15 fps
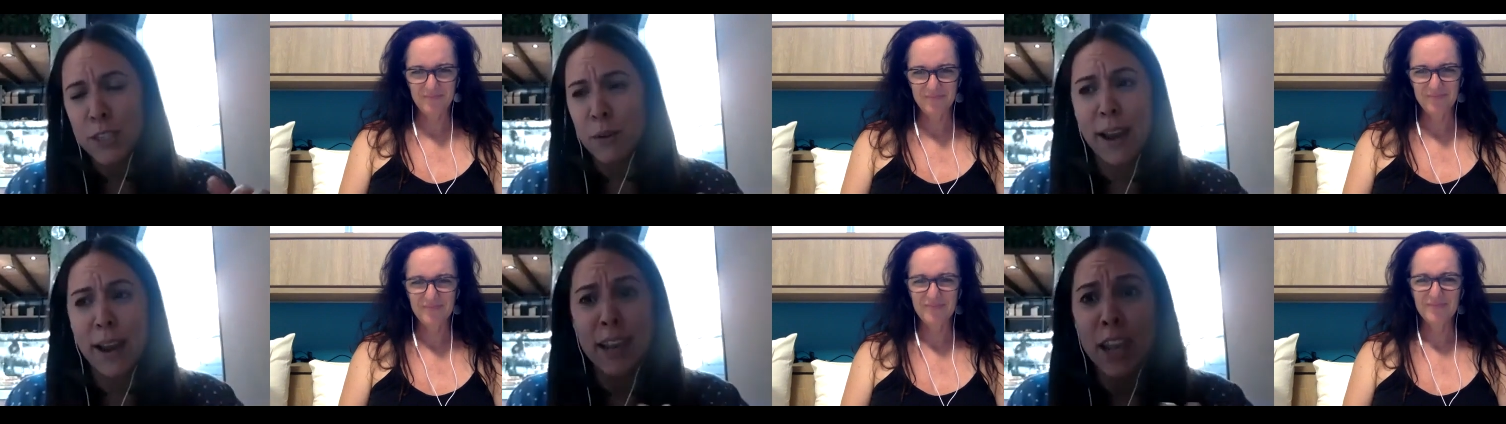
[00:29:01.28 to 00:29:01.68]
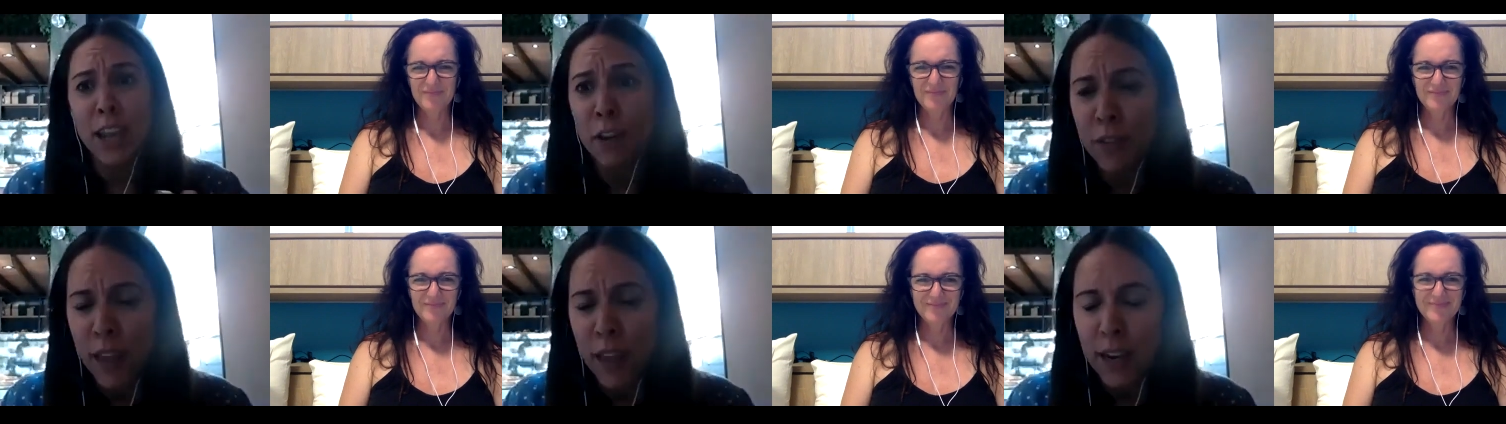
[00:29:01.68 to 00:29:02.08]
Speaker 1: love
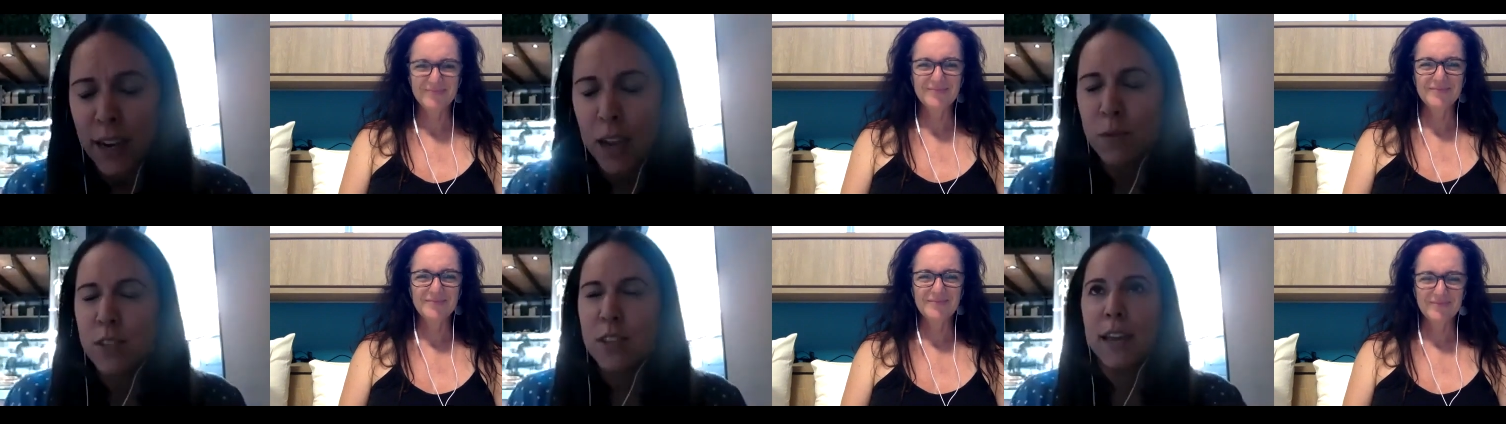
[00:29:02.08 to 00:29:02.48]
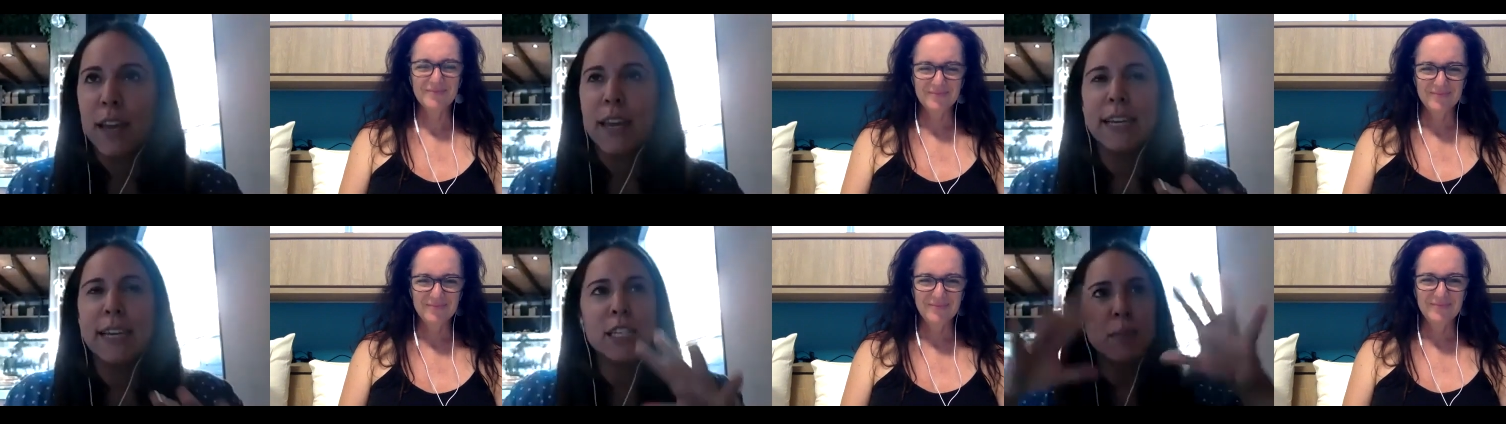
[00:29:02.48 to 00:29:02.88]
that. I was like, in this
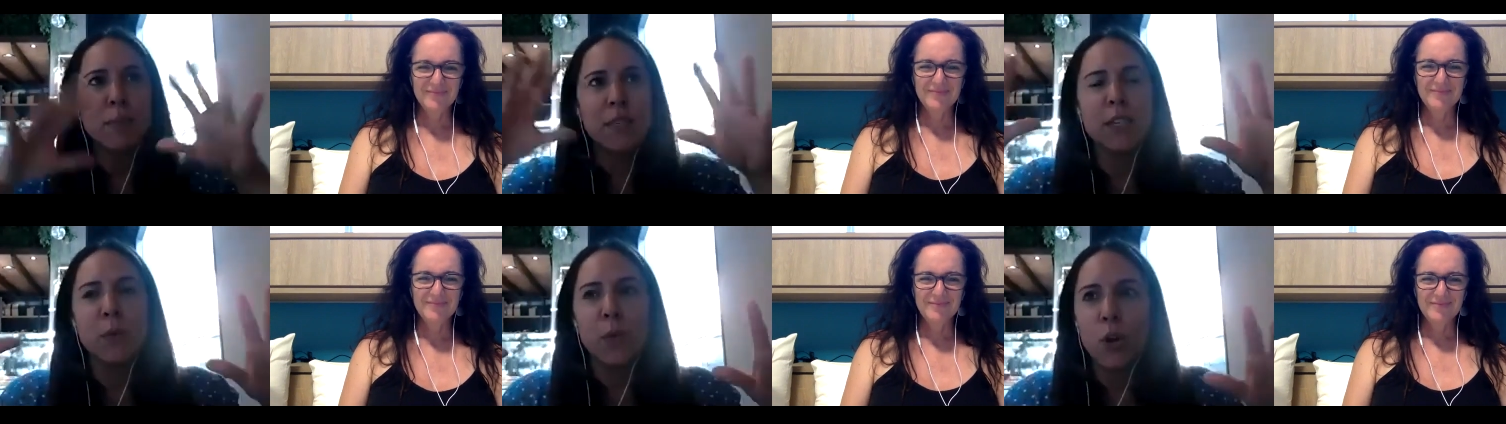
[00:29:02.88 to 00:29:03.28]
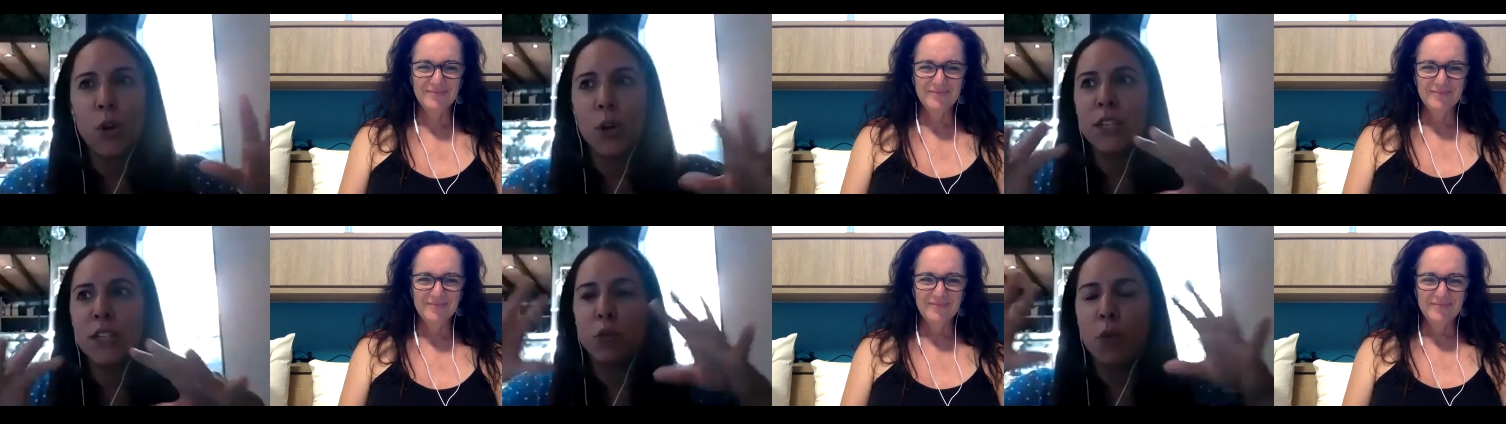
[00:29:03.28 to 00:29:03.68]
busy world, this
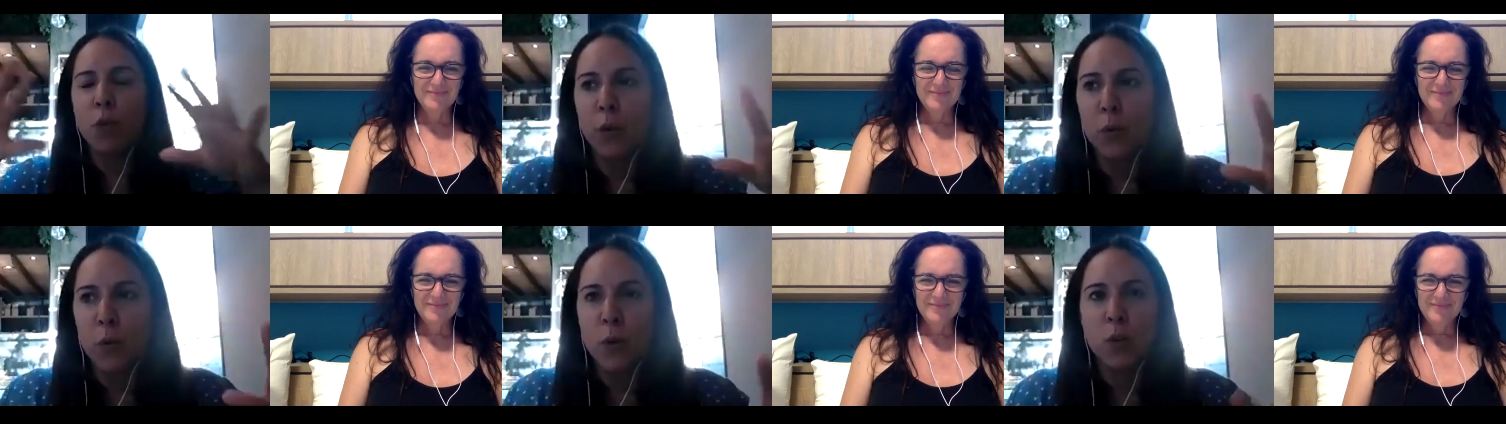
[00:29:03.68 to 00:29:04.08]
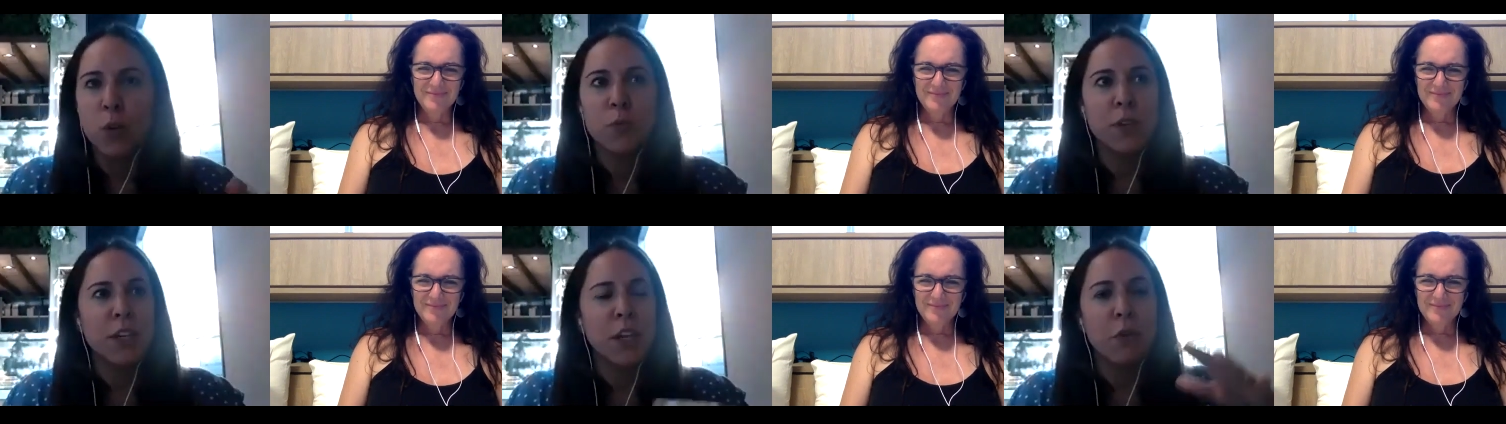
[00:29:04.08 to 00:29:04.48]
crowded world, you
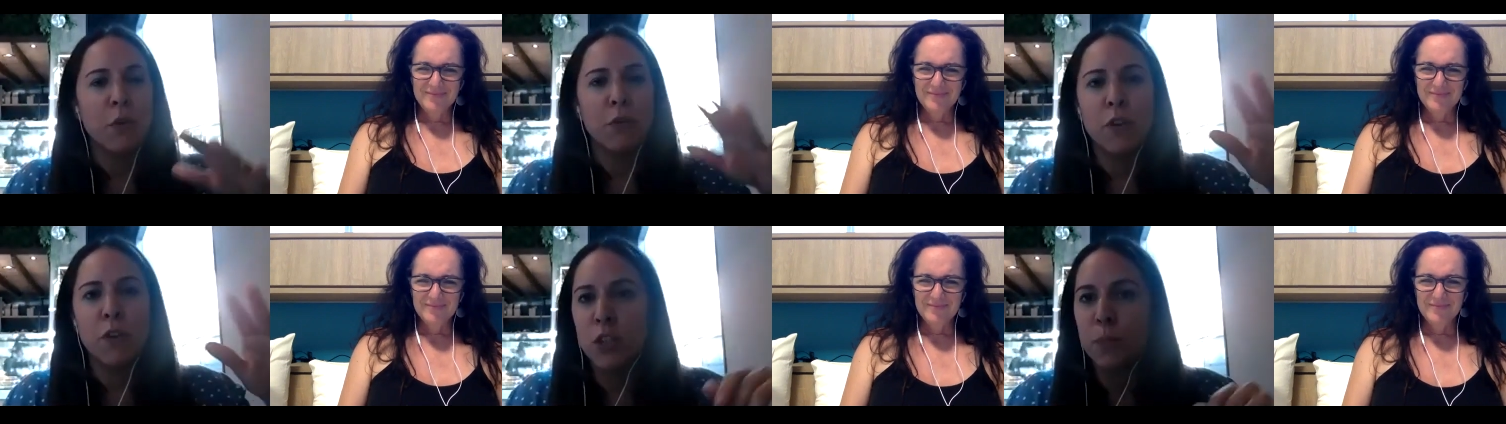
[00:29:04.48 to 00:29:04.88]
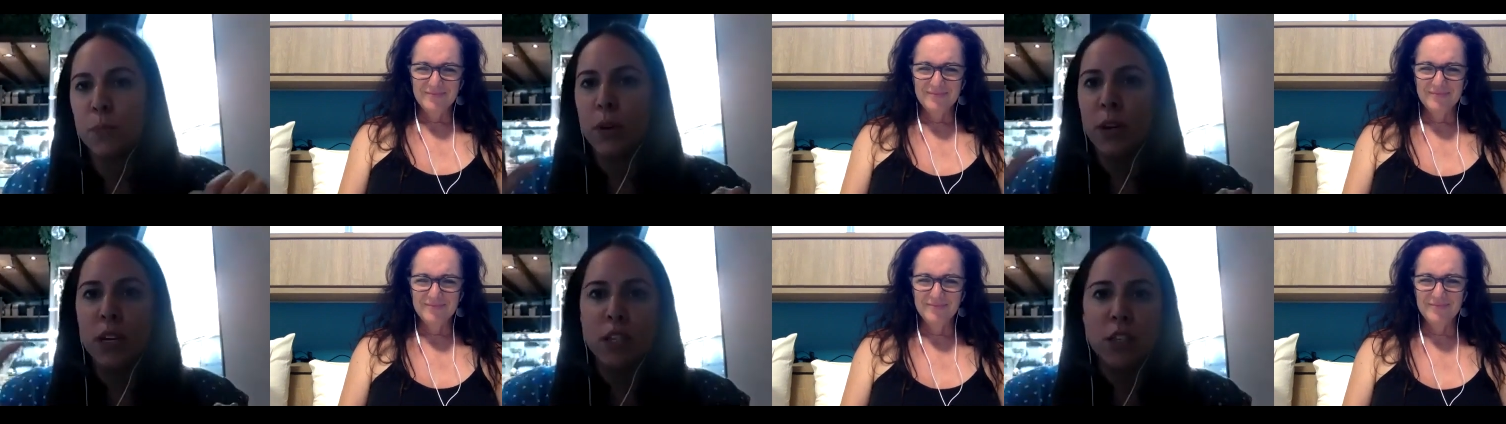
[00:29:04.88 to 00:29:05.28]
know, Facebook,
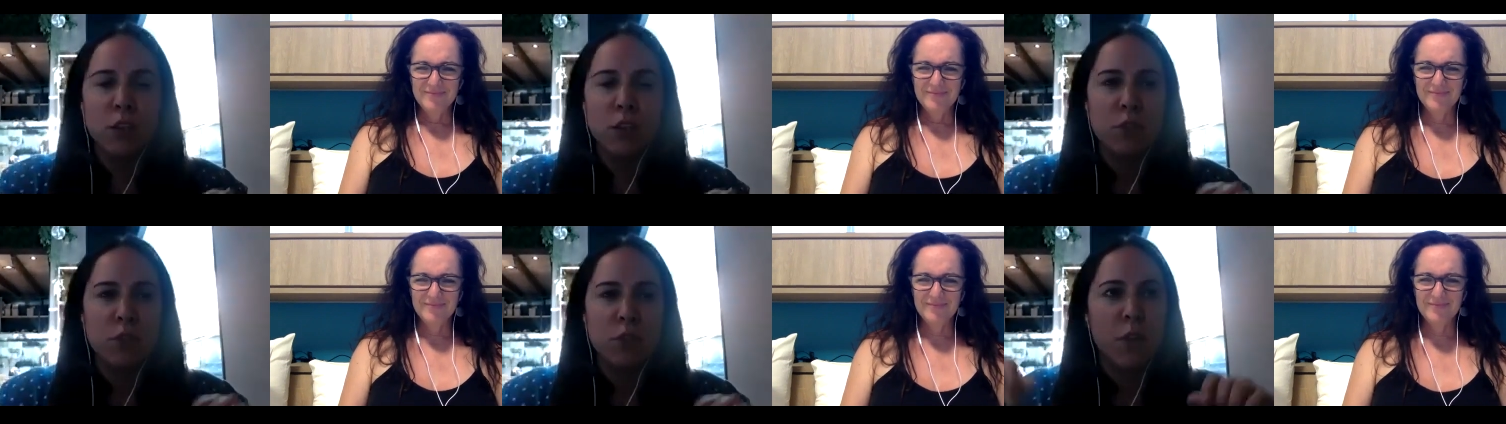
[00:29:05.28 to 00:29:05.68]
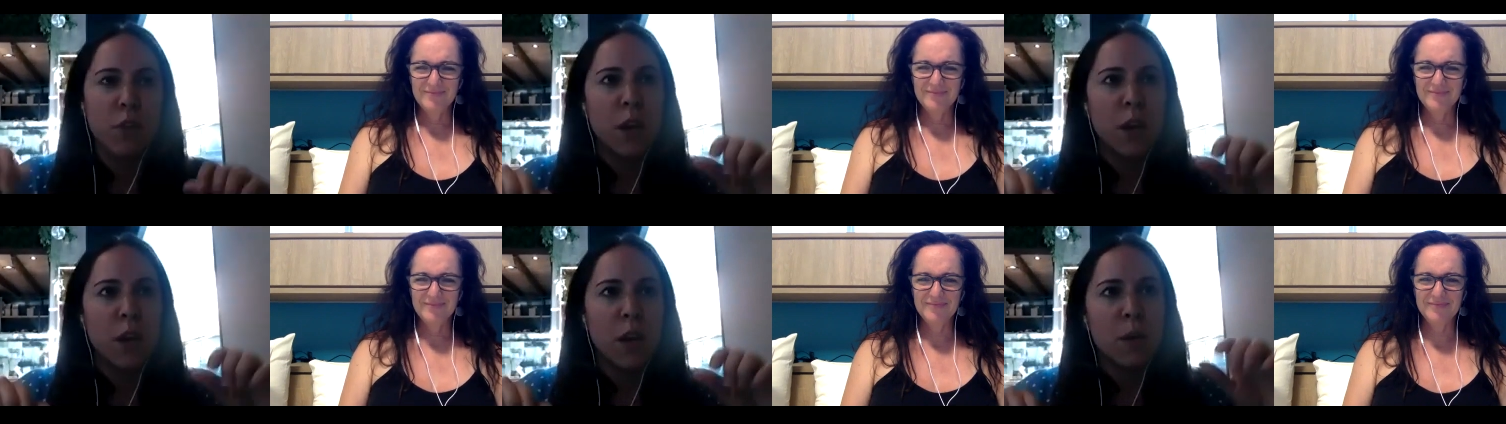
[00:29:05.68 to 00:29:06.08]
Instagram, Zoom,
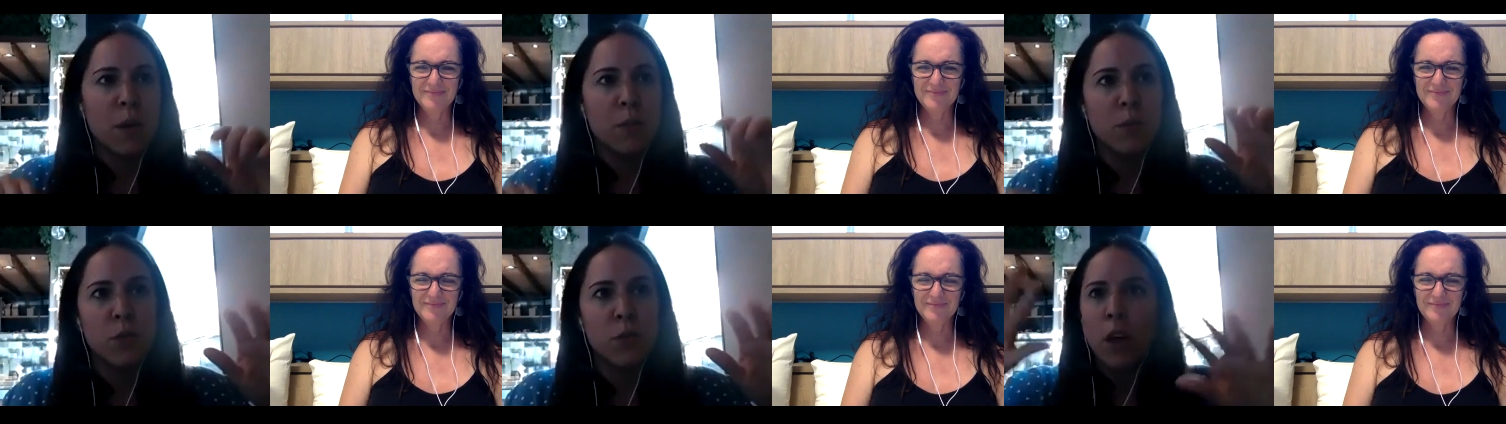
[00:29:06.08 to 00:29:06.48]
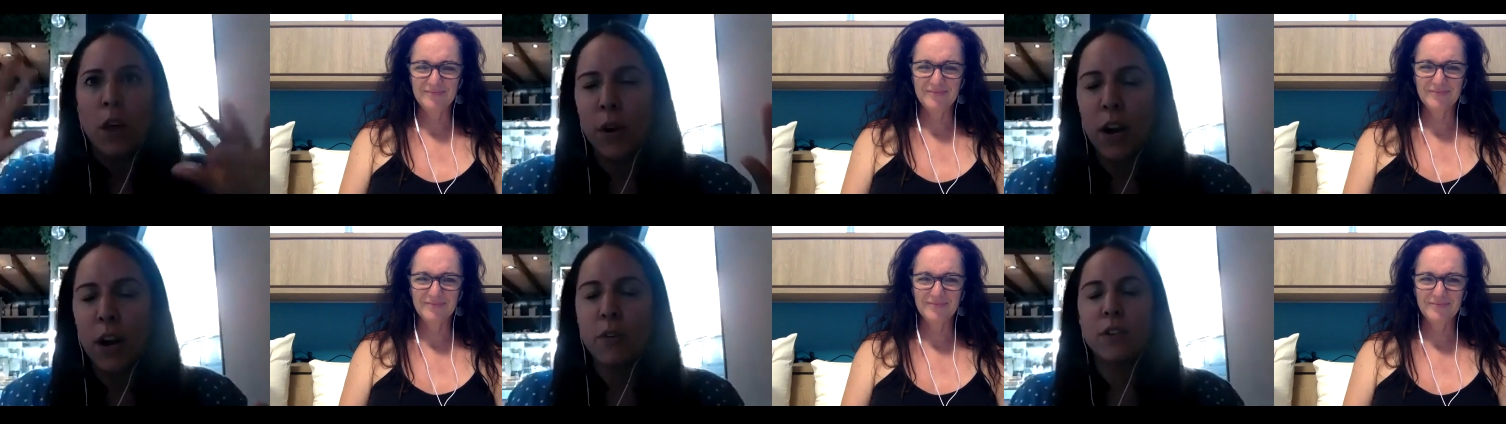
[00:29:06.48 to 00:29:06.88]
and
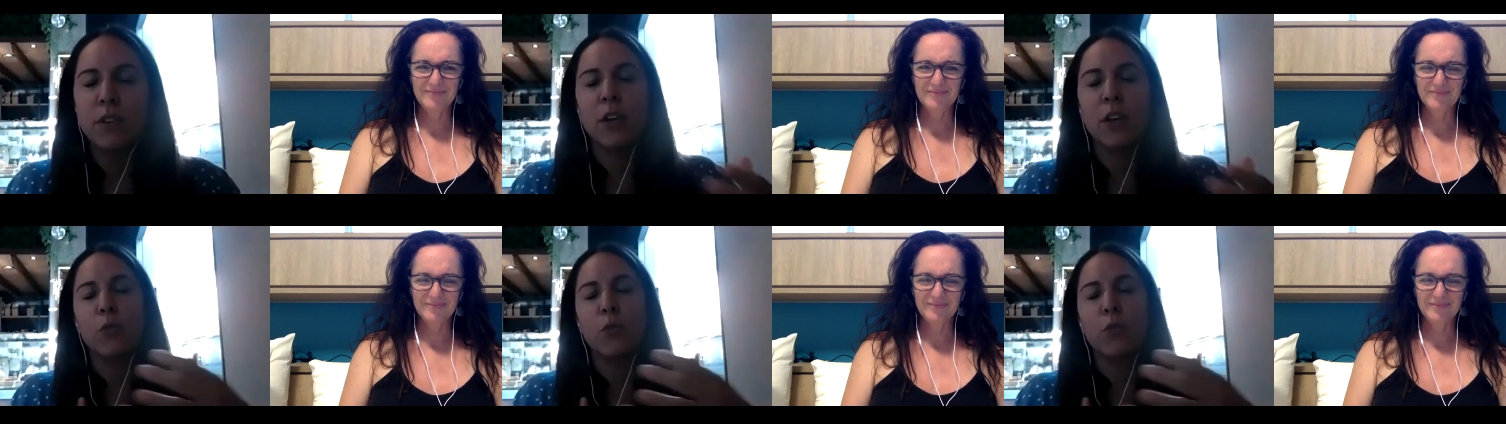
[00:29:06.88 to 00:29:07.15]
whatever, like,